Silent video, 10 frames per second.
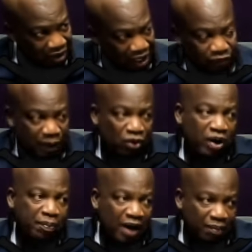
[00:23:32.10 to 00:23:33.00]
especially
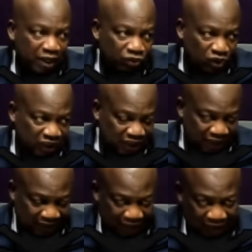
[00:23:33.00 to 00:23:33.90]
when Parliament was in
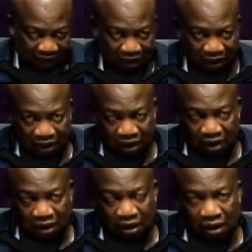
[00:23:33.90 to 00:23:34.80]
recess.
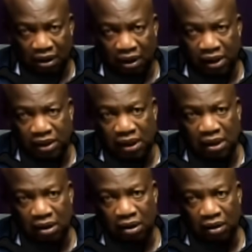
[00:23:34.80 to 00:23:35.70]

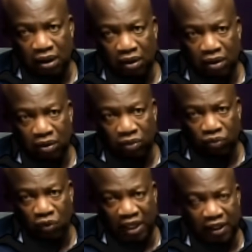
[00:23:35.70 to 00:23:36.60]
Until
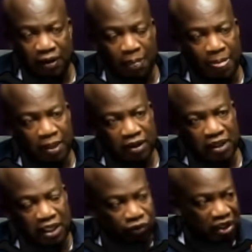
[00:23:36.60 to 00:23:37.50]
one,
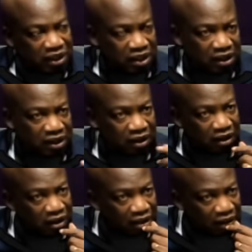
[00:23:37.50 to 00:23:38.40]
then the question is,
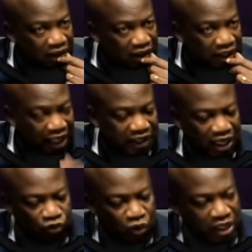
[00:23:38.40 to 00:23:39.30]
now
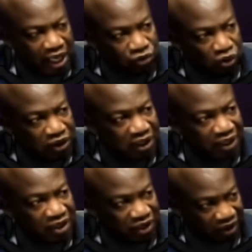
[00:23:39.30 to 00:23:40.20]
that one has gotten a
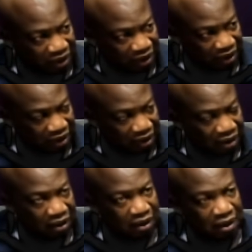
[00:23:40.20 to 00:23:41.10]
district,
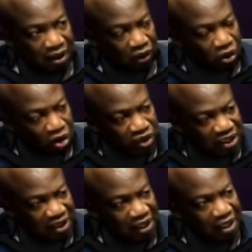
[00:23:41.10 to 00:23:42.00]
law
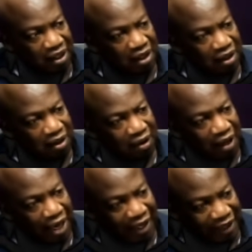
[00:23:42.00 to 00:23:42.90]
to say an